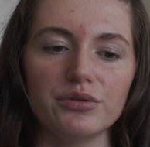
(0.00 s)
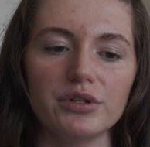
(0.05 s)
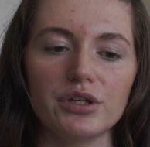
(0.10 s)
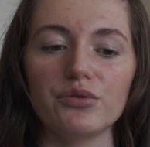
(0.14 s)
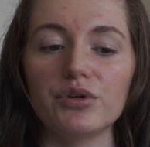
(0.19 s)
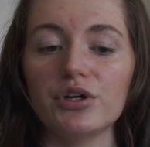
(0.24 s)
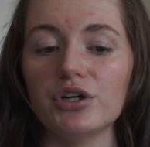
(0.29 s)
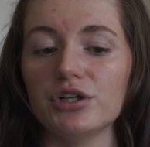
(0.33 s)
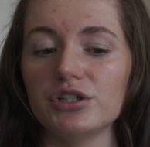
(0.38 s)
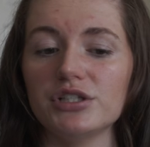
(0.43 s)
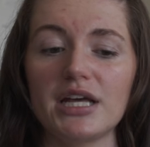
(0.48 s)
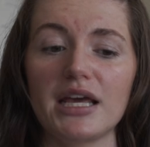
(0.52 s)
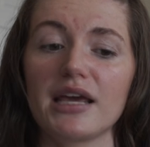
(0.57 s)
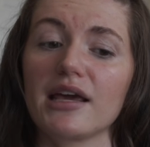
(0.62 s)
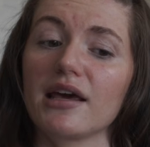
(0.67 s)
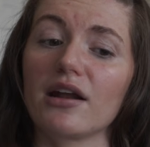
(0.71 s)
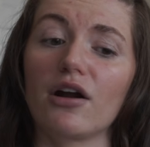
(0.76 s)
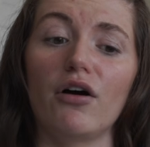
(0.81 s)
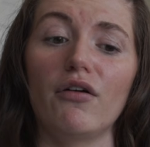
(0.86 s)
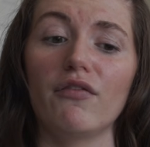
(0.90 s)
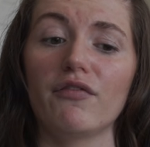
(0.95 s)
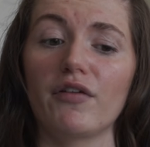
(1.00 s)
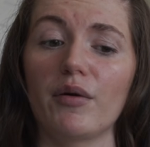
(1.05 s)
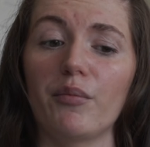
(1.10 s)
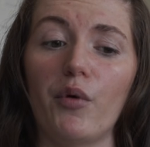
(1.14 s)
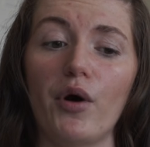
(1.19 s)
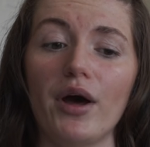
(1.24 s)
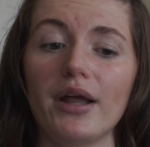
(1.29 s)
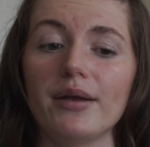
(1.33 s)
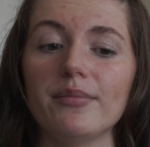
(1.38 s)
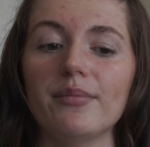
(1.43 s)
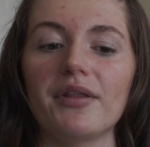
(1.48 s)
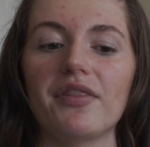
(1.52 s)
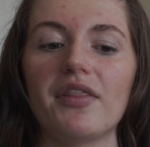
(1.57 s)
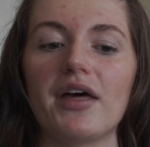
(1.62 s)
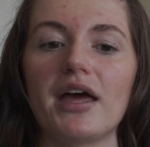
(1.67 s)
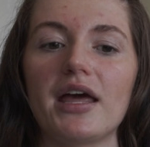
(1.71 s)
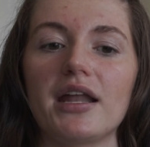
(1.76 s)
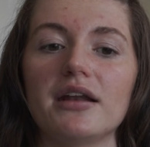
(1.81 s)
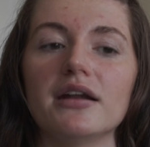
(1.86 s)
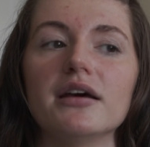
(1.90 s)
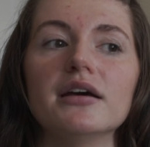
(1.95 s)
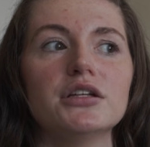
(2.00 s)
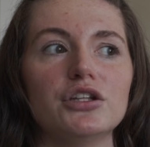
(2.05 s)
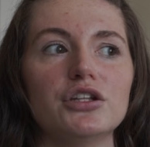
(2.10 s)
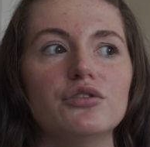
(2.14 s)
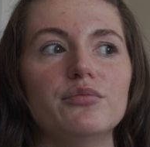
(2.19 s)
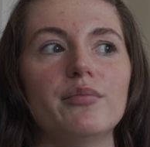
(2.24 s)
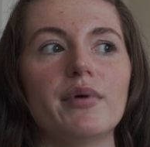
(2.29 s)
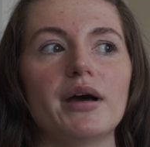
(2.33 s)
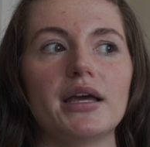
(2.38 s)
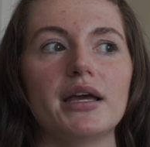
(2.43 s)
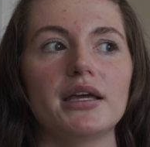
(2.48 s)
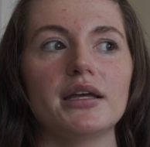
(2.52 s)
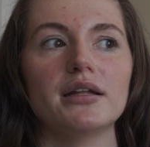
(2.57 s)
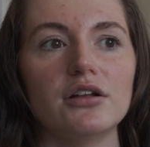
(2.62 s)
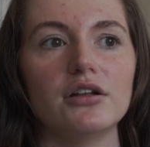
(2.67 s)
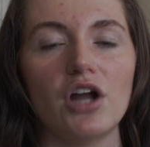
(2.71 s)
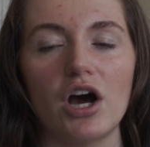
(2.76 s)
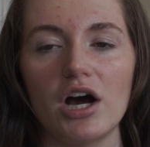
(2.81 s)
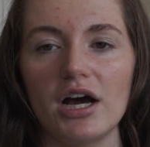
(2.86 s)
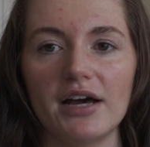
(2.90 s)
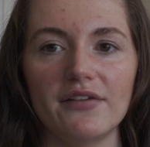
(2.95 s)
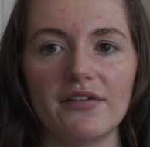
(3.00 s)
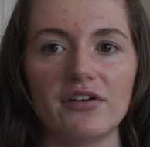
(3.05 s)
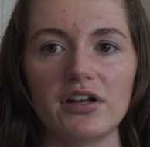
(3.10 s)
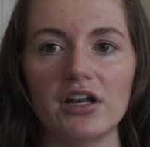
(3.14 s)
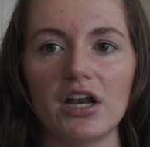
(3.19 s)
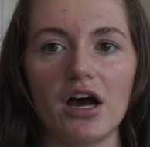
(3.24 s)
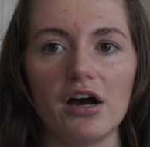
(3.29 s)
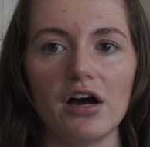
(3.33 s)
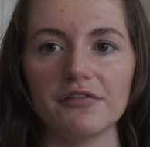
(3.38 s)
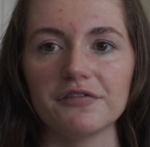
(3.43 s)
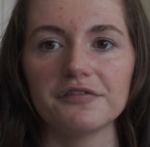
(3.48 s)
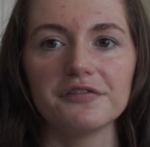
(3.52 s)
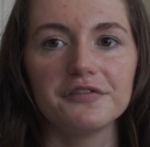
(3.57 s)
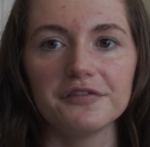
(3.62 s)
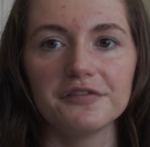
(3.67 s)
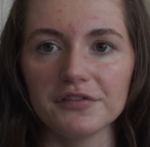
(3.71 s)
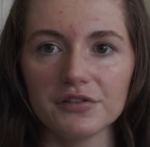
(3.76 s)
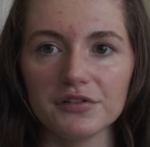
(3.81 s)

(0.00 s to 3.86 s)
You could take it all from one, but then you might not have enough